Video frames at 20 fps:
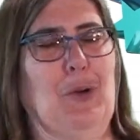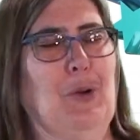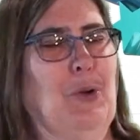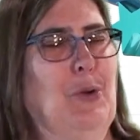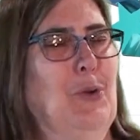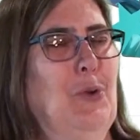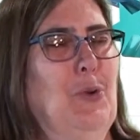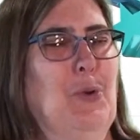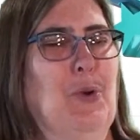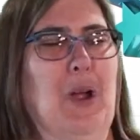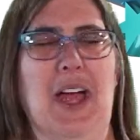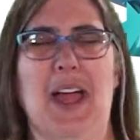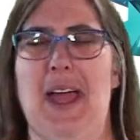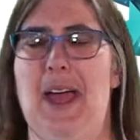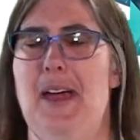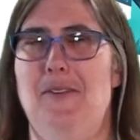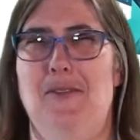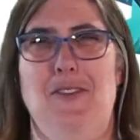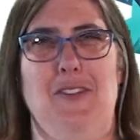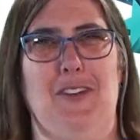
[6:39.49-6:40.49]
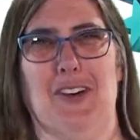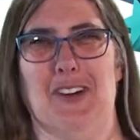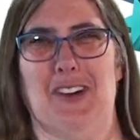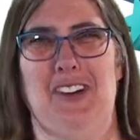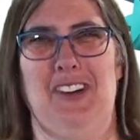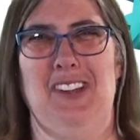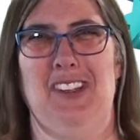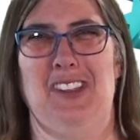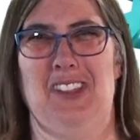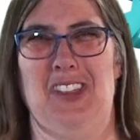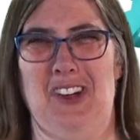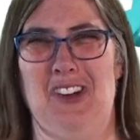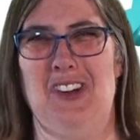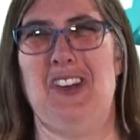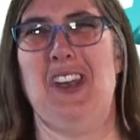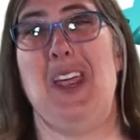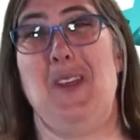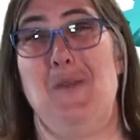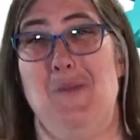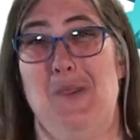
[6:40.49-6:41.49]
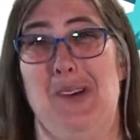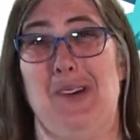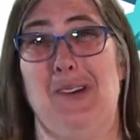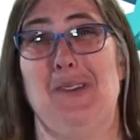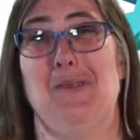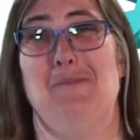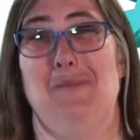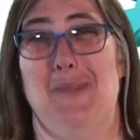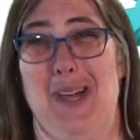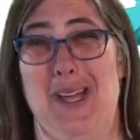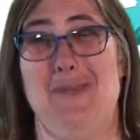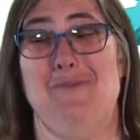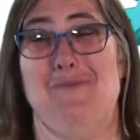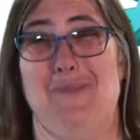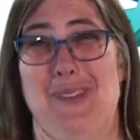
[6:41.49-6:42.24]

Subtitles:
whoever their neighbor might